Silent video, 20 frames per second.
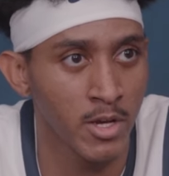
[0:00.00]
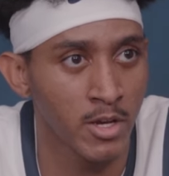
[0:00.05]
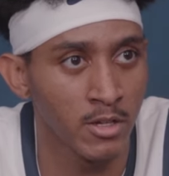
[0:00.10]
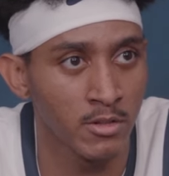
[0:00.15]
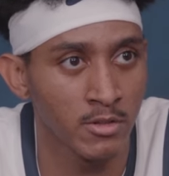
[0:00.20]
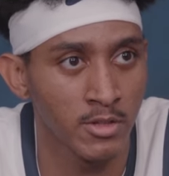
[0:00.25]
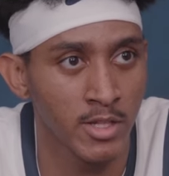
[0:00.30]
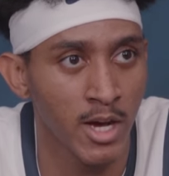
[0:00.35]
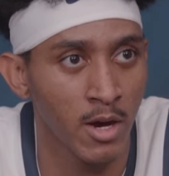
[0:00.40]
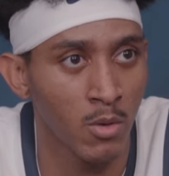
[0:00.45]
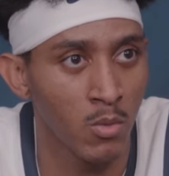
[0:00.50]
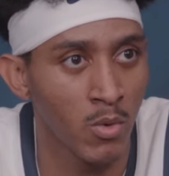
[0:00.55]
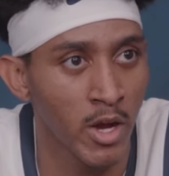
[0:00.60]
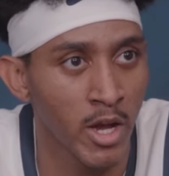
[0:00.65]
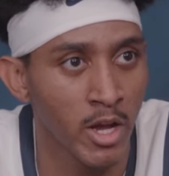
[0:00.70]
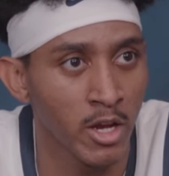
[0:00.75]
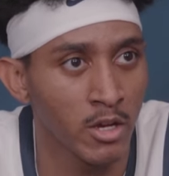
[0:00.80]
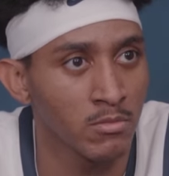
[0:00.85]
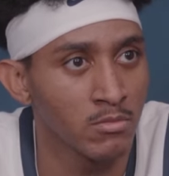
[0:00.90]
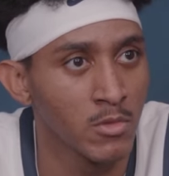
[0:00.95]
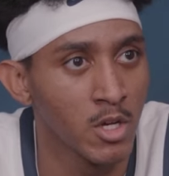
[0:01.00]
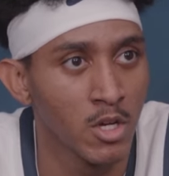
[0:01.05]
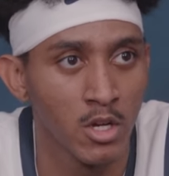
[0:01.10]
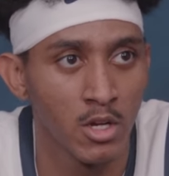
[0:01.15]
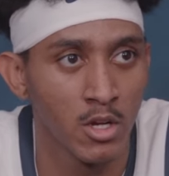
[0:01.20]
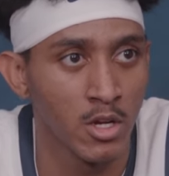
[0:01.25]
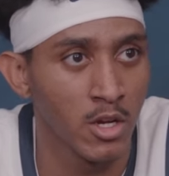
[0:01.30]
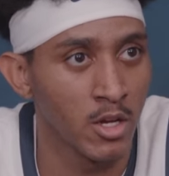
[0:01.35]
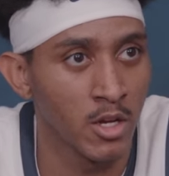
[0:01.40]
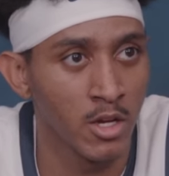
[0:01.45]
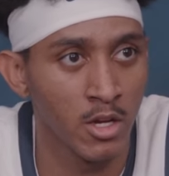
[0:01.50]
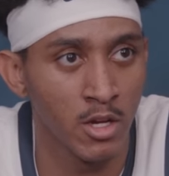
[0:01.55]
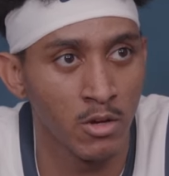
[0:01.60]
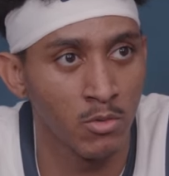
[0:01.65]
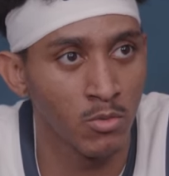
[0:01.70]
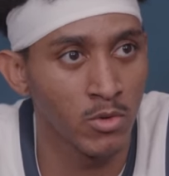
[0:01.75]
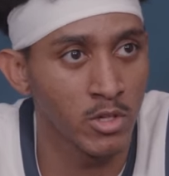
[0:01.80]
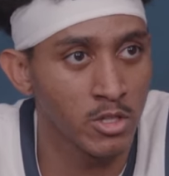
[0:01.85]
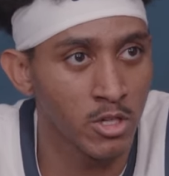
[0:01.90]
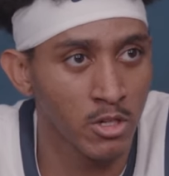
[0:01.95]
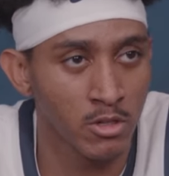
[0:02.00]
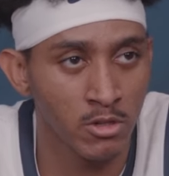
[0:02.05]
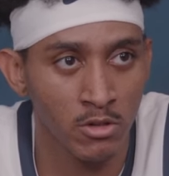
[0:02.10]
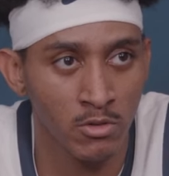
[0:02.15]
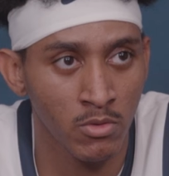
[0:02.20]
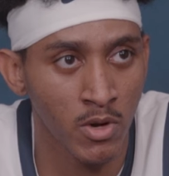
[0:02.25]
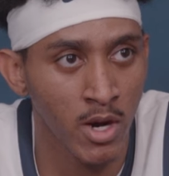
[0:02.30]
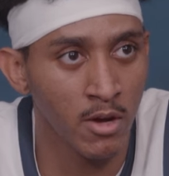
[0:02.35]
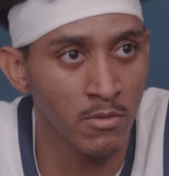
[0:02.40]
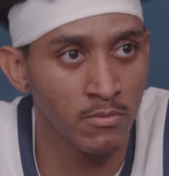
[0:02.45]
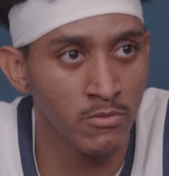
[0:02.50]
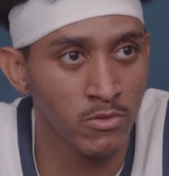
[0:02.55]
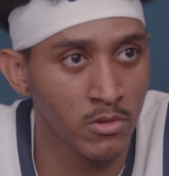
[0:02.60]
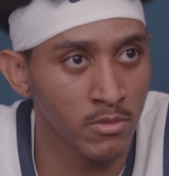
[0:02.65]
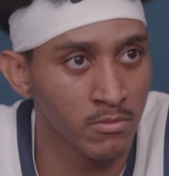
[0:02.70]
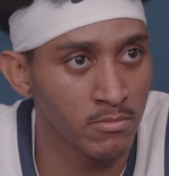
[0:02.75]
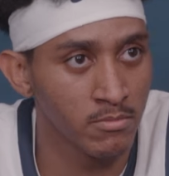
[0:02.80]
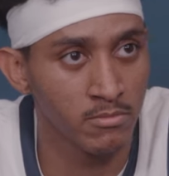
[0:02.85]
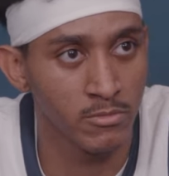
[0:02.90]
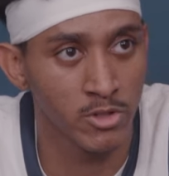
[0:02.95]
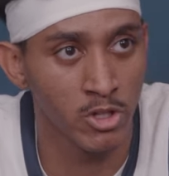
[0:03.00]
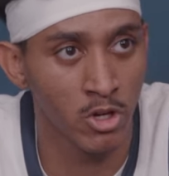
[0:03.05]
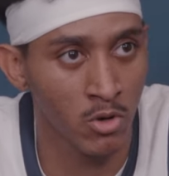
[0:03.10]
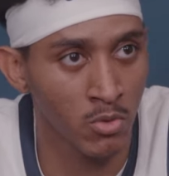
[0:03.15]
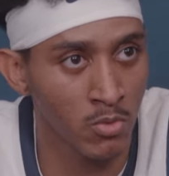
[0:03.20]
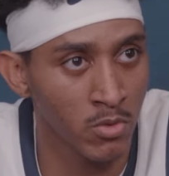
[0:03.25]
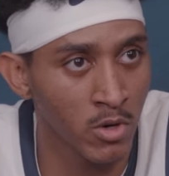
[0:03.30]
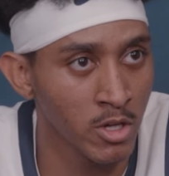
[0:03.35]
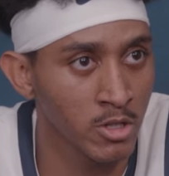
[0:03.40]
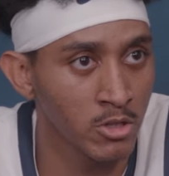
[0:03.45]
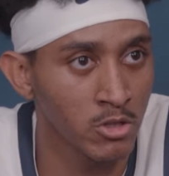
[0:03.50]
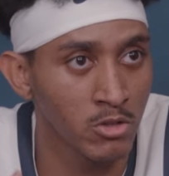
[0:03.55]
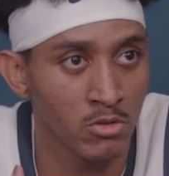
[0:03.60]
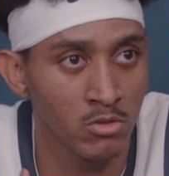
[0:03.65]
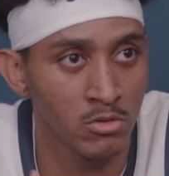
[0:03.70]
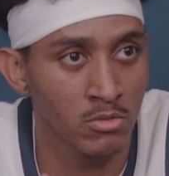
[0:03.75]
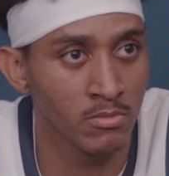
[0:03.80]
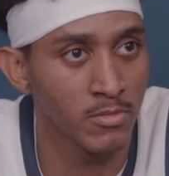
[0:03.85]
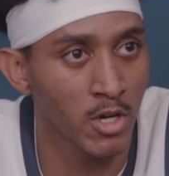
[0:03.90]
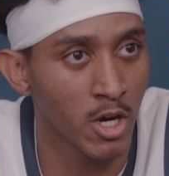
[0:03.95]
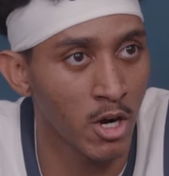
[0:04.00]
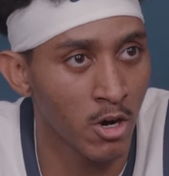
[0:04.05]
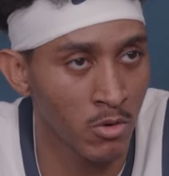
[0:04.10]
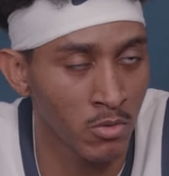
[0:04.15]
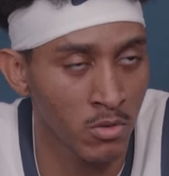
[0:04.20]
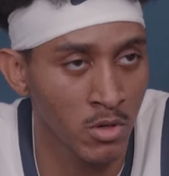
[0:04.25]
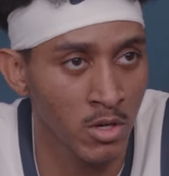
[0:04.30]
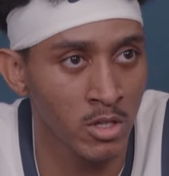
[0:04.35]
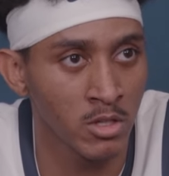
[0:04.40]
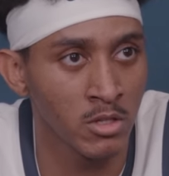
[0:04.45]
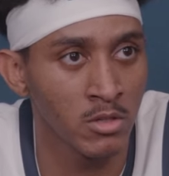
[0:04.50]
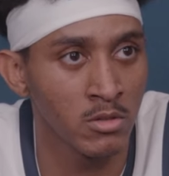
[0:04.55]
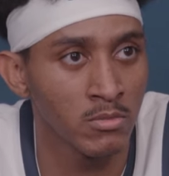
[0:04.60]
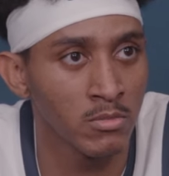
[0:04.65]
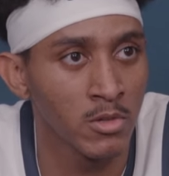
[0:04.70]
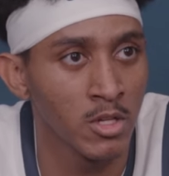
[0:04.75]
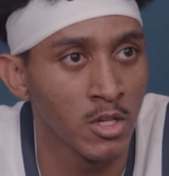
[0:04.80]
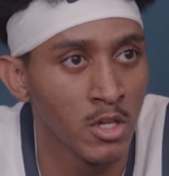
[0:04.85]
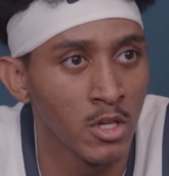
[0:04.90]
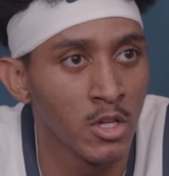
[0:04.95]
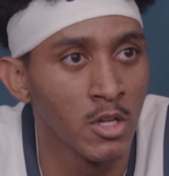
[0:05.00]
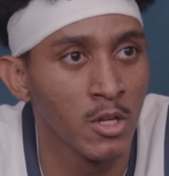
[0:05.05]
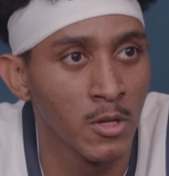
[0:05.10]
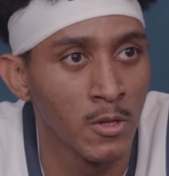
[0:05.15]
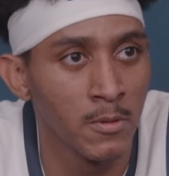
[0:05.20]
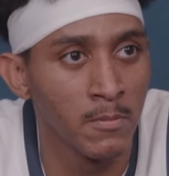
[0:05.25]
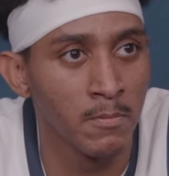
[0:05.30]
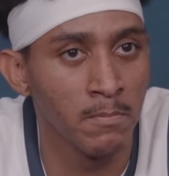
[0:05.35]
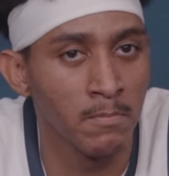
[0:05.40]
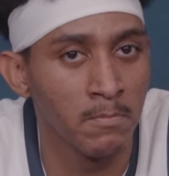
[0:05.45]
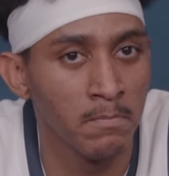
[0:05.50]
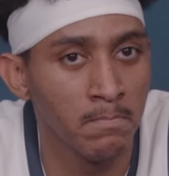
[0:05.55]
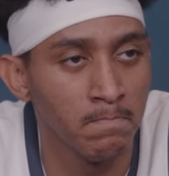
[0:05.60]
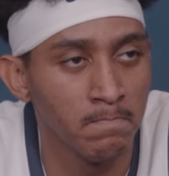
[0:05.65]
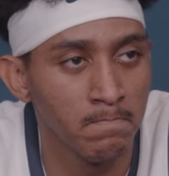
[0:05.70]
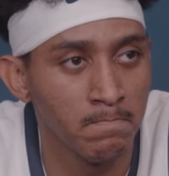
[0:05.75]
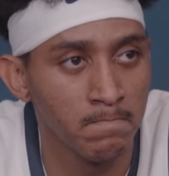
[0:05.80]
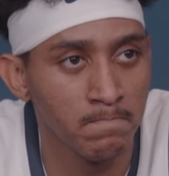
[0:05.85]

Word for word: And that way, and we turn it around from their run to our run. Mm -hmm.